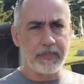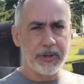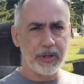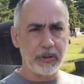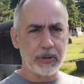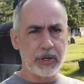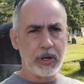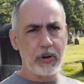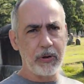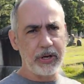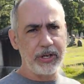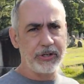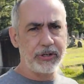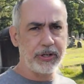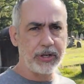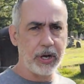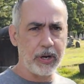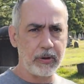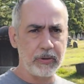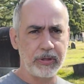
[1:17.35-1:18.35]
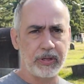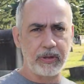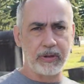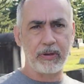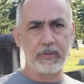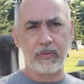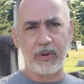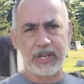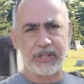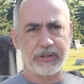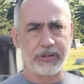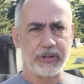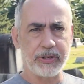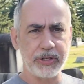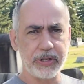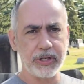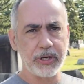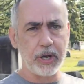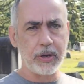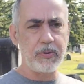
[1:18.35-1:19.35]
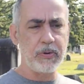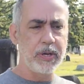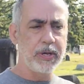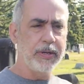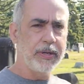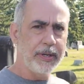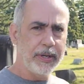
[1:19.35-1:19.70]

Bill Cody show, the Western show,